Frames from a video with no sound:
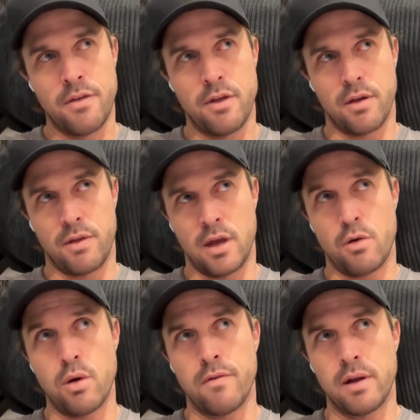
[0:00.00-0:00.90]
the
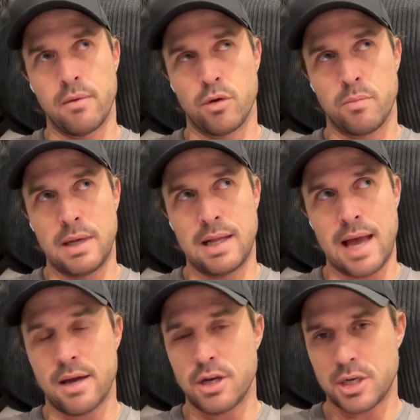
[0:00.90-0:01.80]
equivalent would be
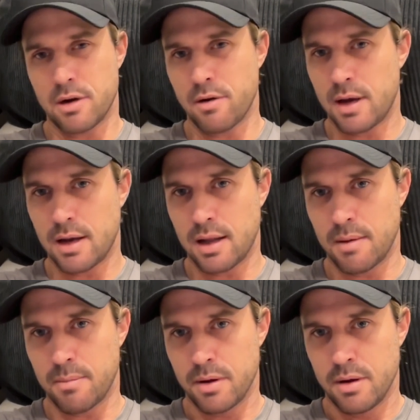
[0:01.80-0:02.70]
Lancashire Cricket
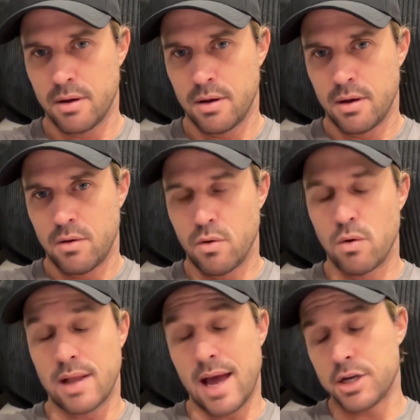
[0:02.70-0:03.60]
Club
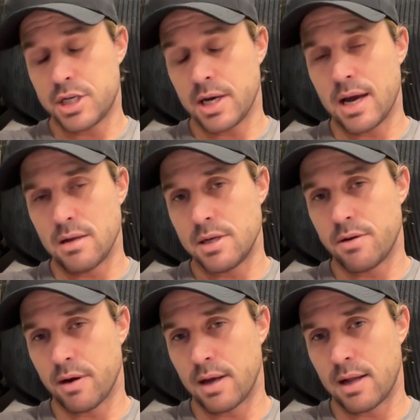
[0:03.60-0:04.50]
or Lancashire County
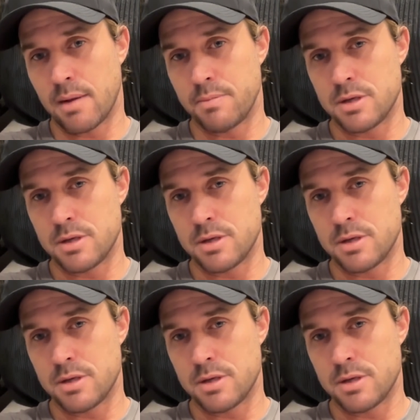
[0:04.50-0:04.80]
Cricket Club.